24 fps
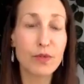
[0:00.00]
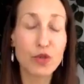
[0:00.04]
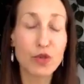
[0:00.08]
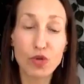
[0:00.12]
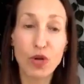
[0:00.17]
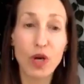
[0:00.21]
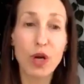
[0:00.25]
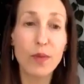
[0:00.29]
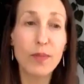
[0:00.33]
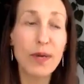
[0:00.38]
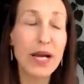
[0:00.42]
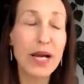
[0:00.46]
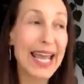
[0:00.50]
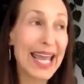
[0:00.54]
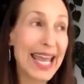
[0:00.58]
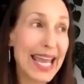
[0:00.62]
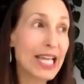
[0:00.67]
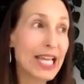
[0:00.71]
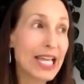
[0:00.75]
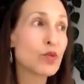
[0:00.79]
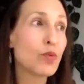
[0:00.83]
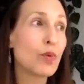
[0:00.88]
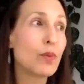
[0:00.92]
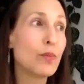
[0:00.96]
trauma,
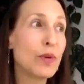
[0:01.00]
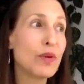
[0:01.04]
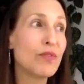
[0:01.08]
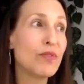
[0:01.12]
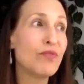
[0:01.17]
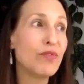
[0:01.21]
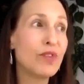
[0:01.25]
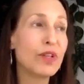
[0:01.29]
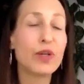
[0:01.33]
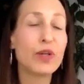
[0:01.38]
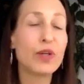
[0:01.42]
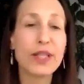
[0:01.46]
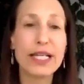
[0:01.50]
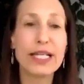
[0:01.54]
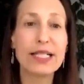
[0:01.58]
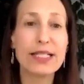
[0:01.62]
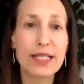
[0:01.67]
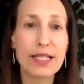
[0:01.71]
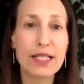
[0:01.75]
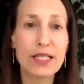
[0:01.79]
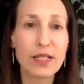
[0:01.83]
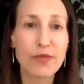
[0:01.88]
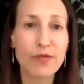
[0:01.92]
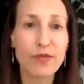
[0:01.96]
and when we feel that
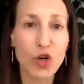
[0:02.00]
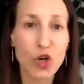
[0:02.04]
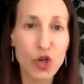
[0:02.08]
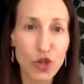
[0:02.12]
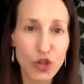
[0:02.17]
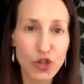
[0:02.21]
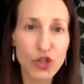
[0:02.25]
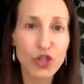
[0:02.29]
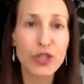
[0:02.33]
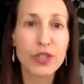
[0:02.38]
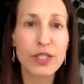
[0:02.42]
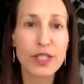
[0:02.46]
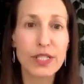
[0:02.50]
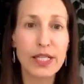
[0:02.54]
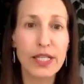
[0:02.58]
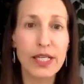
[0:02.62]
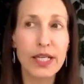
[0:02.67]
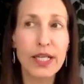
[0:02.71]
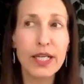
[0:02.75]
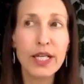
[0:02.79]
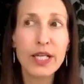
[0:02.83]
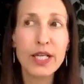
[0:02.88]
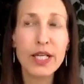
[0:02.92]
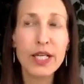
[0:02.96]
sense of
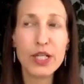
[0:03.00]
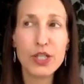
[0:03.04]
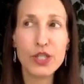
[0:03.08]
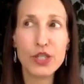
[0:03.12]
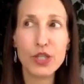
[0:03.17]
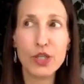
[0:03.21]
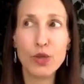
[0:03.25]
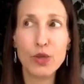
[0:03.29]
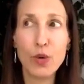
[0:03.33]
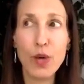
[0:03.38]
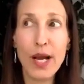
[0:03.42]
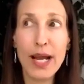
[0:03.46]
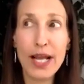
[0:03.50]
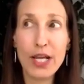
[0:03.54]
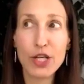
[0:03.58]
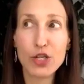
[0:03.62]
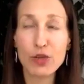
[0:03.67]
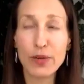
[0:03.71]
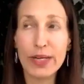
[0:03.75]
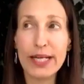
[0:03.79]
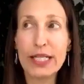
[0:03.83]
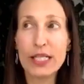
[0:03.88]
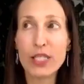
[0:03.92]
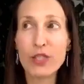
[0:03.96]
urgency to
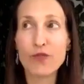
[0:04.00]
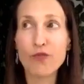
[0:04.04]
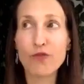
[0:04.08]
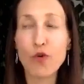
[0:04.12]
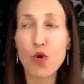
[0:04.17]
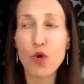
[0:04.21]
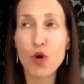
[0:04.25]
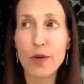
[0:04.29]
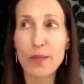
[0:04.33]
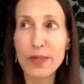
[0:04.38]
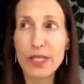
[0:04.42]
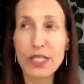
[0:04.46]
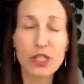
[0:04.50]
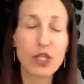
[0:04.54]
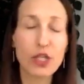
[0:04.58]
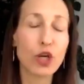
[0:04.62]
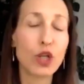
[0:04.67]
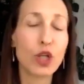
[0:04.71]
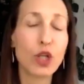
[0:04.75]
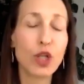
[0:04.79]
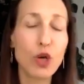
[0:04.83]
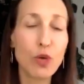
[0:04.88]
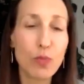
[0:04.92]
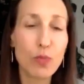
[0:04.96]
transform this
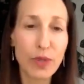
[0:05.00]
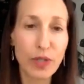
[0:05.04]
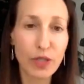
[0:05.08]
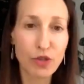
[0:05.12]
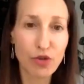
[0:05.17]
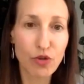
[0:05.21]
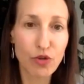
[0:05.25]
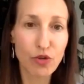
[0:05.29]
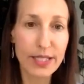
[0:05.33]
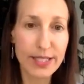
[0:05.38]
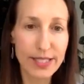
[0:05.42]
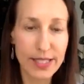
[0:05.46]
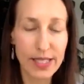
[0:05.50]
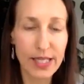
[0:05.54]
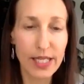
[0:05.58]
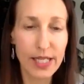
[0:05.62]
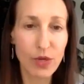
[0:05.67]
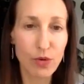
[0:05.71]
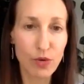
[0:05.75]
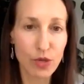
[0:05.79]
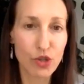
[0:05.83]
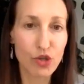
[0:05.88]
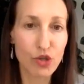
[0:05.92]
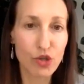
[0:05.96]
global atrocity
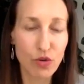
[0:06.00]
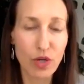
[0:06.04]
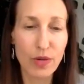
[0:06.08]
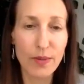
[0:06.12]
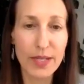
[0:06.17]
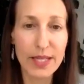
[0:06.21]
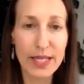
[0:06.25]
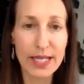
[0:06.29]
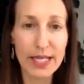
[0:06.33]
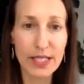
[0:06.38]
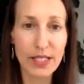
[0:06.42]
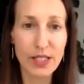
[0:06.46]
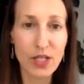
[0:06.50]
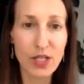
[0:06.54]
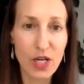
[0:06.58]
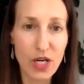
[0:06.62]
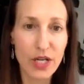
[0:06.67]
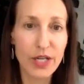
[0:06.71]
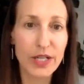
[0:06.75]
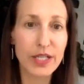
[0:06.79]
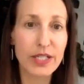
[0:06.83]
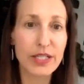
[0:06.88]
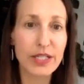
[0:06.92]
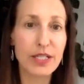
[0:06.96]
or trauma that is
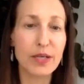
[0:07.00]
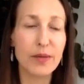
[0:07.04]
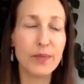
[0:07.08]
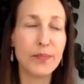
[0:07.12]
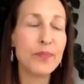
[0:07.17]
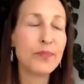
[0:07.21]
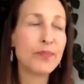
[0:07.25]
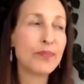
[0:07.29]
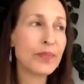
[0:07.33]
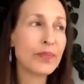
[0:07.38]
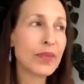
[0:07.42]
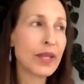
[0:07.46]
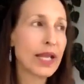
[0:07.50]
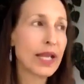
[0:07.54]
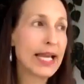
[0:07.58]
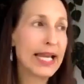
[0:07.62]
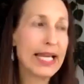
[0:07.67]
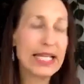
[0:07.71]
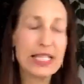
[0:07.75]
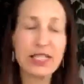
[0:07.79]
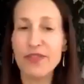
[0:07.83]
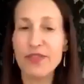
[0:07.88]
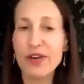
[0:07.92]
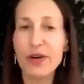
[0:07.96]
carnism.
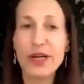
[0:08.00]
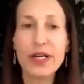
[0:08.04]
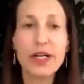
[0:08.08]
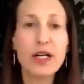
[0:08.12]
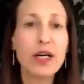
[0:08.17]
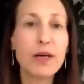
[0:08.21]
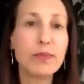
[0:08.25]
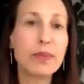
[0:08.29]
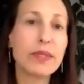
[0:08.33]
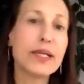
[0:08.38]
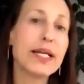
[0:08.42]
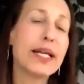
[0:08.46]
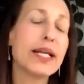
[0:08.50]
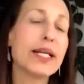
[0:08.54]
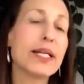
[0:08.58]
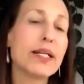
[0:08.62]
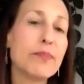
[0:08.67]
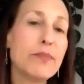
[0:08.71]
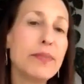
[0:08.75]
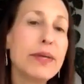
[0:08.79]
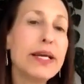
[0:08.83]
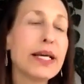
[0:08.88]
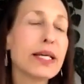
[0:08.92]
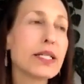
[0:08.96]
It's a very complicated
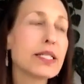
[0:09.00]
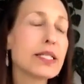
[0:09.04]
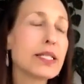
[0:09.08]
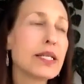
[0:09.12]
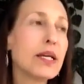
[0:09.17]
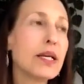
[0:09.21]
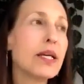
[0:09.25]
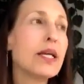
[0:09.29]
mix.